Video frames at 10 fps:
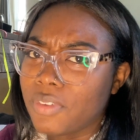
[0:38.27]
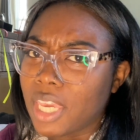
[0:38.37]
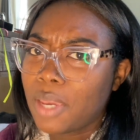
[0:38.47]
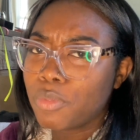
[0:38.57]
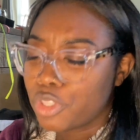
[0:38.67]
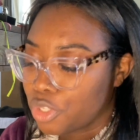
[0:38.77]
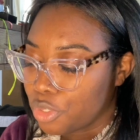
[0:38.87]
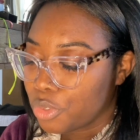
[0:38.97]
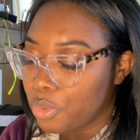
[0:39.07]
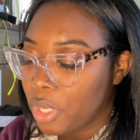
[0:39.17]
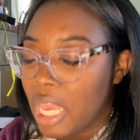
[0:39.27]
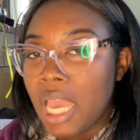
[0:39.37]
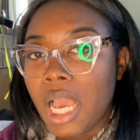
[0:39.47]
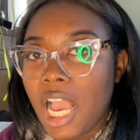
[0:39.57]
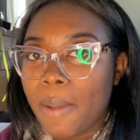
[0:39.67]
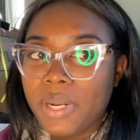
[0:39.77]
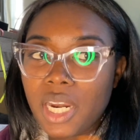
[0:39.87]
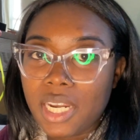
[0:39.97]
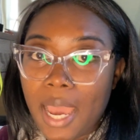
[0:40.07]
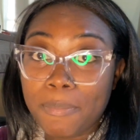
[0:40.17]
It came with two, an
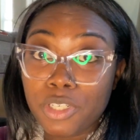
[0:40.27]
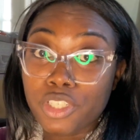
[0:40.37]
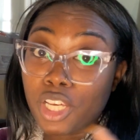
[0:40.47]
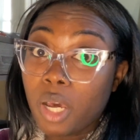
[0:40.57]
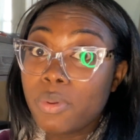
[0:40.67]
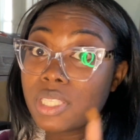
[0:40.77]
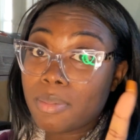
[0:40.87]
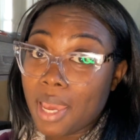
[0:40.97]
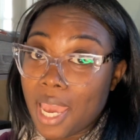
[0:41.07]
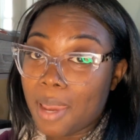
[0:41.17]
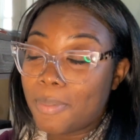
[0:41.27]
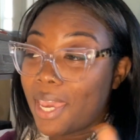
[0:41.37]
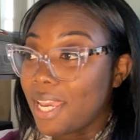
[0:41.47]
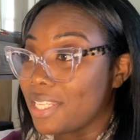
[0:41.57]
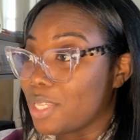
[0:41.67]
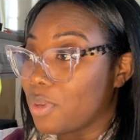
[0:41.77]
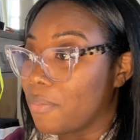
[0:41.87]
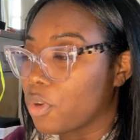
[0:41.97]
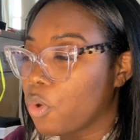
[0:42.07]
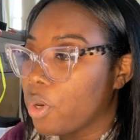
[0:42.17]
adapter to go into my iPad, because that's what
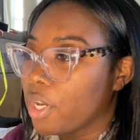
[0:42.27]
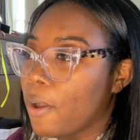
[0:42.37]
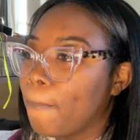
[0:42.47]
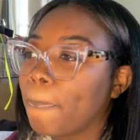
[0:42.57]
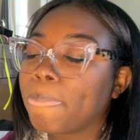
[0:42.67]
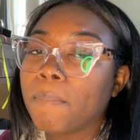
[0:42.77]
I'm recording on.